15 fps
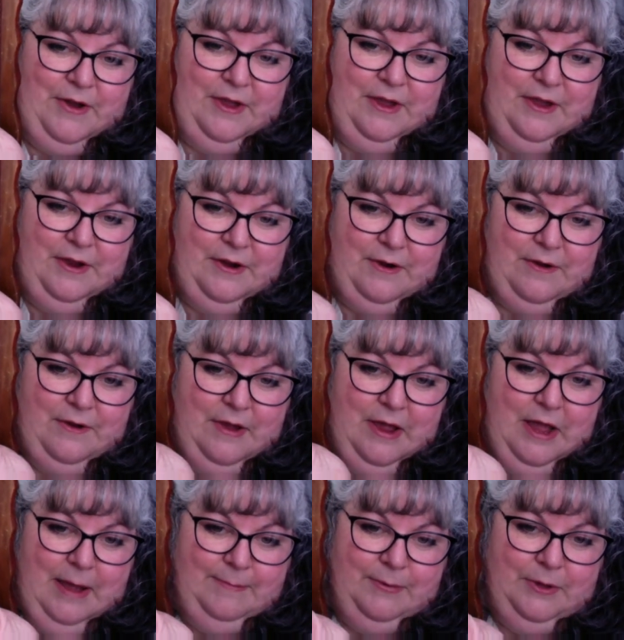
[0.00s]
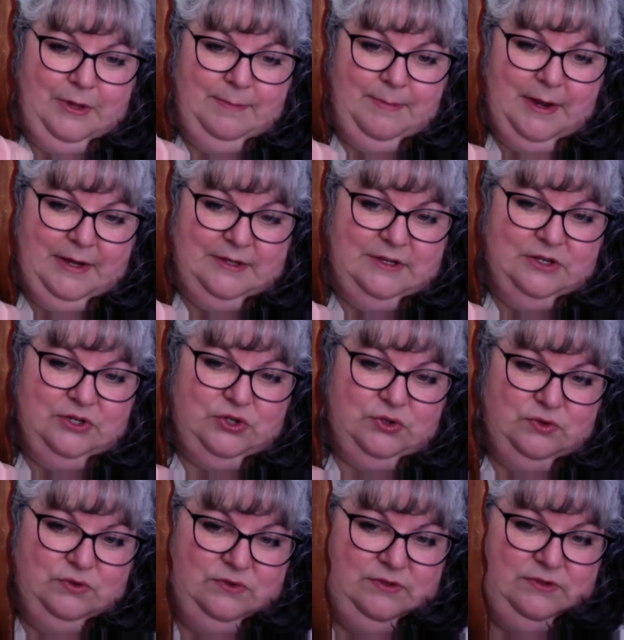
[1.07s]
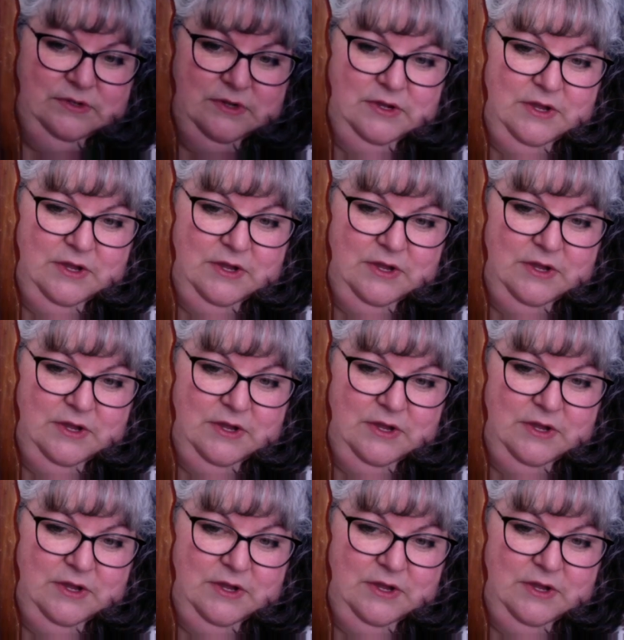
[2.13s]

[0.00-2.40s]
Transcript: here. I put in my initials.